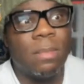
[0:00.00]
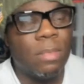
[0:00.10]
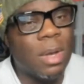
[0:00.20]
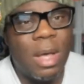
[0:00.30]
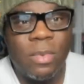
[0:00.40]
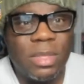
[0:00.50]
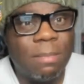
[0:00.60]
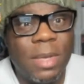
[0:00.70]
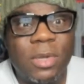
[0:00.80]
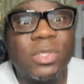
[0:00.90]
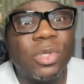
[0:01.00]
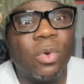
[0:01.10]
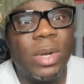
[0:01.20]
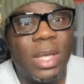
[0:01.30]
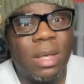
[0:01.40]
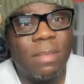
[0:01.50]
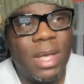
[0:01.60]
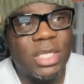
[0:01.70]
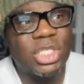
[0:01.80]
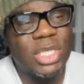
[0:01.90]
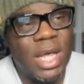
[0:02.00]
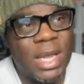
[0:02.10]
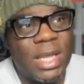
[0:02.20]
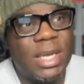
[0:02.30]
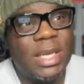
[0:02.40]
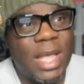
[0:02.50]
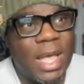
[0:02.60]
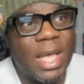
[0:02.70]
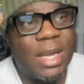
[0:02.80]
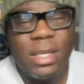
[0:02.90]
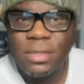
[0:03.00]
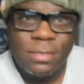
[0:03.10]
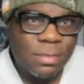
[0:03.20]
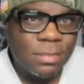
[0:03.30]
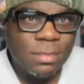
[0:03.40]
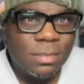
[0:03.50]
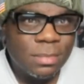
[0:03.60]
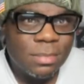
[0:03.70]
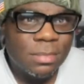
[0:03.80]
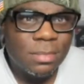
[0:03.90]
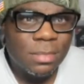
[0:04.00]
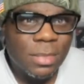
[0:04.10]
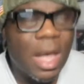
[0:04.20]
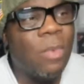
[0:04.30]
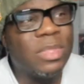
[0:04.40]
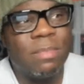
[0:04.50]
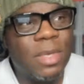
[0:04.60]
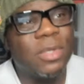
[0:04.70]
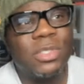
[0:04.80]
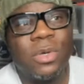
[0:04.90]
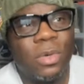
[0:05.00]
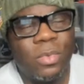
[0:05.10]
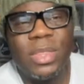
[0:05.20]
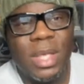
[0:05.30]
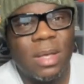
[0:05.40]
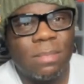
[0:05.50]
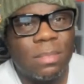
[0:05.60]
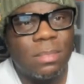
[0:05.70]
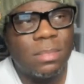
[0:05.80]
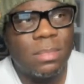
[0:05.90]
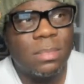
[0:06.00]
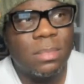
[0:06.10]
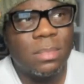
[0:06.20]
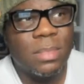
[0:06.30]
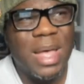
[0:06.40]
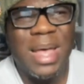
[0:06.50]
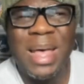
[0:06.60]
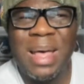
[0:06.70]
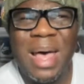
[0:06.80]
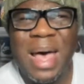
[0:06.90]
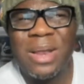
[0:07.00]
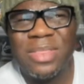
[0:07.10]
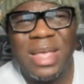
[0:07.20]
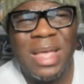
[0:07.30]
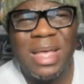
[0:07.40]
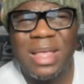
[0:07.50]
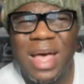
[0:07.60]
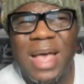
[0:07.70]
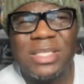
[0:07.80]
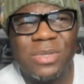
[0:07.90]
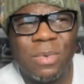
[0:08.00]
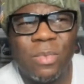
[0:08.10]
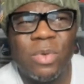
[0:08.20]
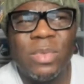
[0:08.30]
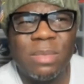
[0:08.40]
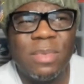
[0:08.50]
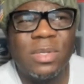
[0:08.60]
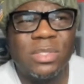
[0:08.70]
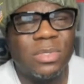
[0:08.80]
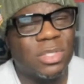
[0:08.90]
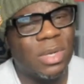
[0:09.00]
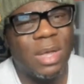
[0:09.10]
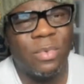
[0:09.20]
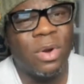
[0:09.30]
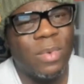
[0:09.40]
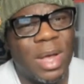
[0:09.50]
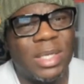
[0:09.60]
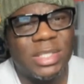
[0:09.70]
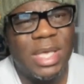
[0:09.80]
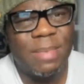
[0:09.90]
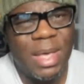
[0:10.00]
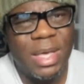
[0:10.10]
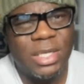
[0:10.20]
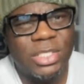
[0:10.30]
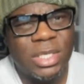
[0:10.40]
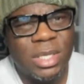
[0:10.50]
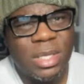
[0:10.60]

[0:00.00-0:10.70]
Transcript: "Bro, I went to middle school with him, man. Shot dead." I went to middle school with him. I don't think high school, we went to middle school, so like we're around the same age.